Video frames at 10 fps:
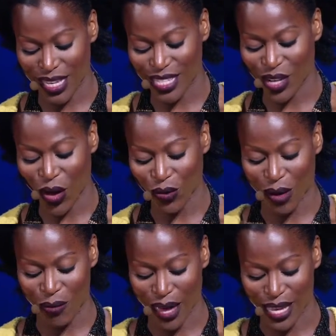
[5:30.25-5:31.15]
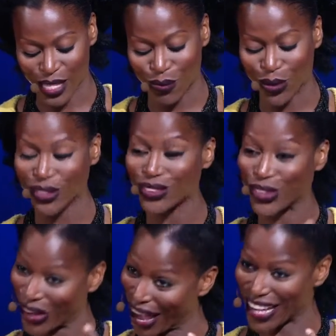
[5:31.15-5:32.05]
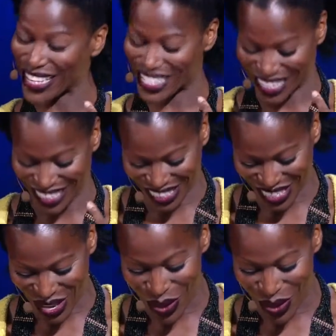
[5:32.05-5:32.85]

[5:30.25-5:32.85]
is not my passport or accent,